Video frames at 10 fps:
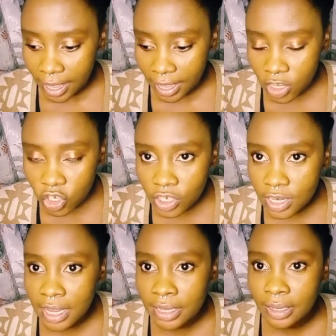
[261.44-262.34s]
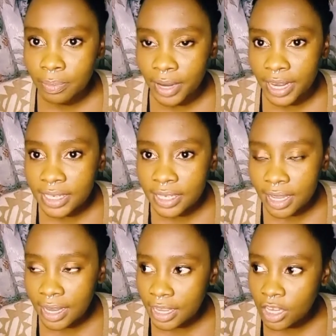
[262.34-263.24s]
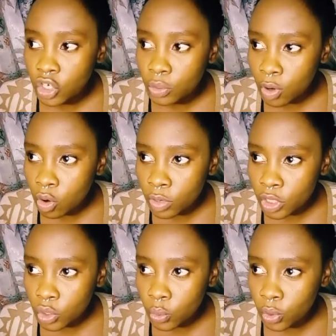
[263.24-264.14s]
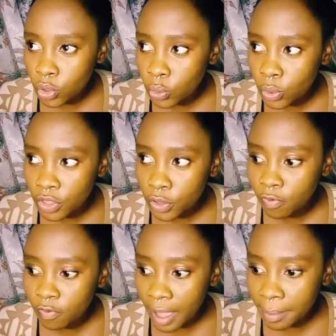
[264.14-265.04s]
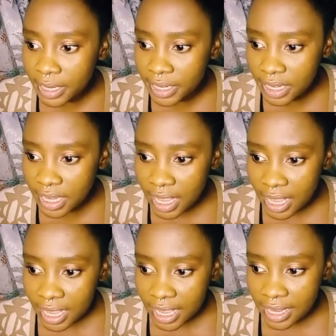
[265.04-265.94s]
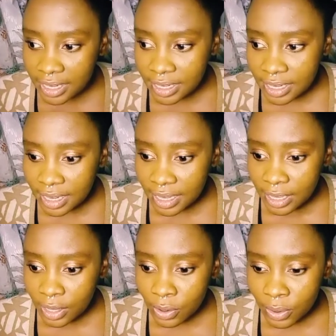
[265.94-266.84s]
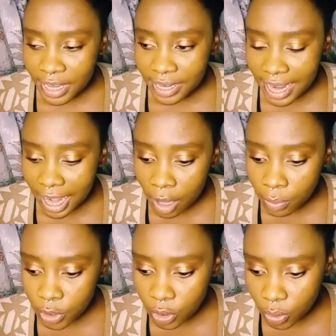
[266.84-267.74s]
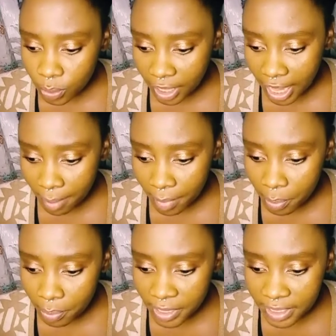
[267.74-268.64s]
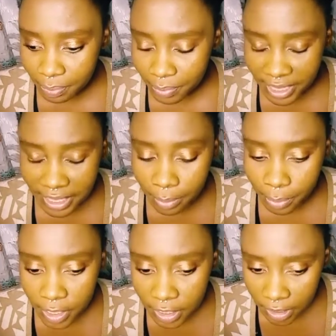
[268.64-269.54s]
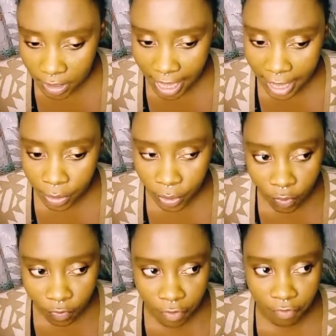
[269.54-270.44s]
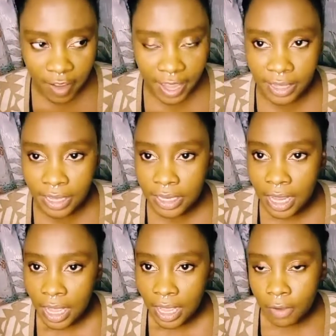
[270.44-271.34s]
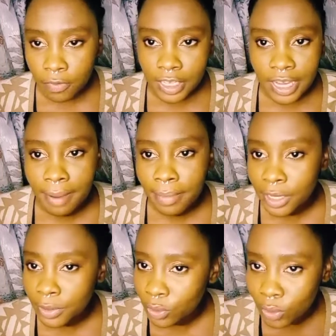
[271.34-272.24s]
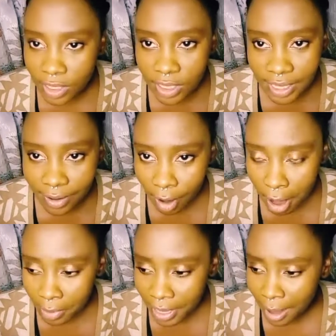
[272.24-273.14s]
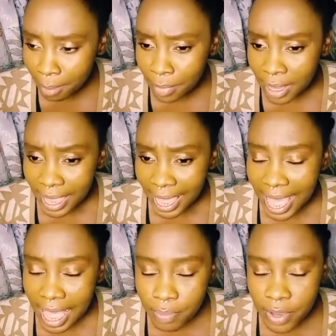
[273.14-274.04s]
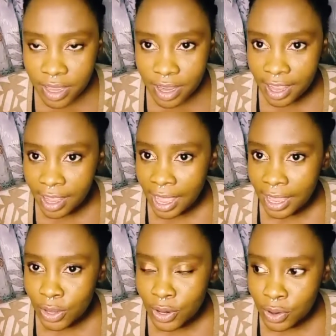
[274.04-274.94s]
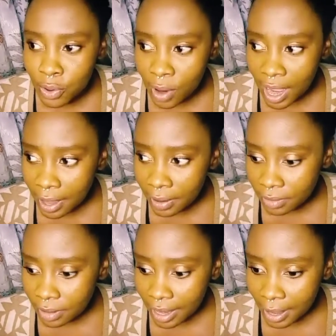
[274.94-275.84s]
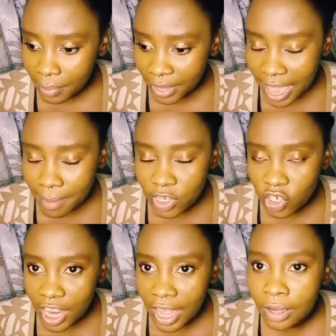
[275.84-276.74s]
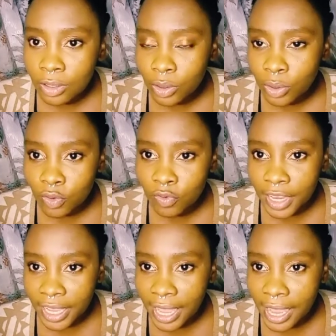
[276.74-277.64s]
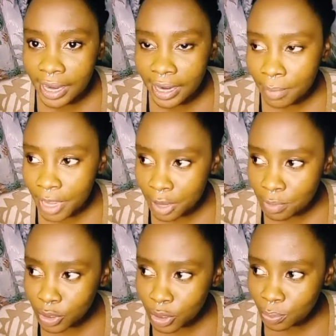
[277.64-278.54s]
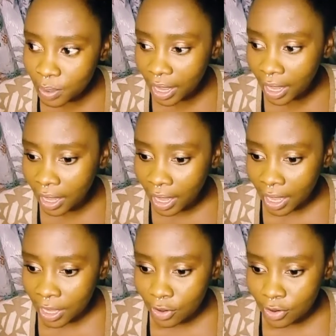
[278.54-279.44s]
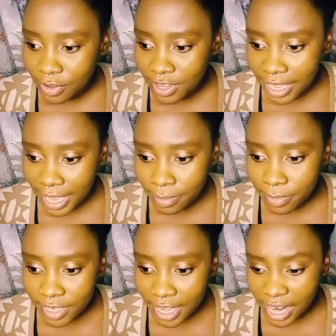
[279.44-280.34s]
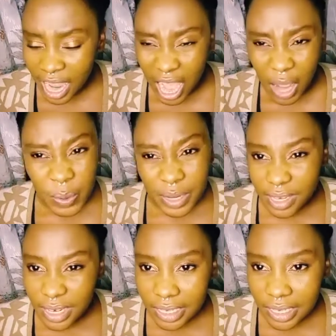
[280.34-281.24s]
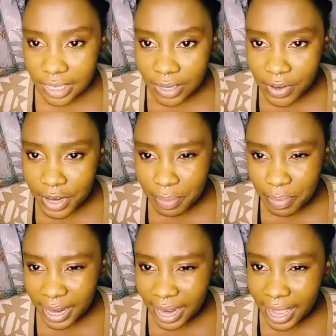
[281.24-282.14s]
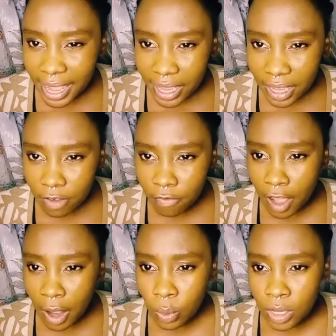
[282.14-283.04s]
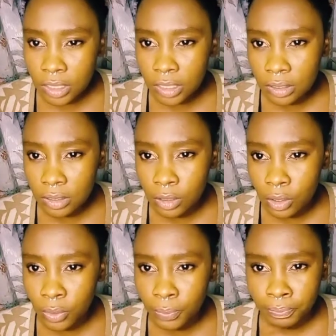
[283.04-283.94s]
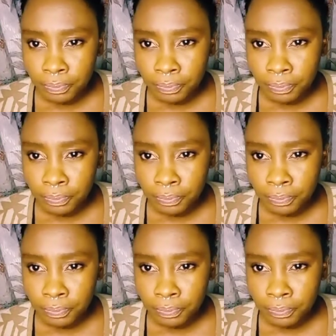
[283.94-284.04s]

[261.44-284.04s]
each day is a blessing, and each moment you with your family, it, you know, it helps you become a bit better person. I know for a fact that every time my daughter is around, I'm happier, you know. I become a child all over again. I'm able to play, you know, the games that I wouldn't necessarily play if I was, you know,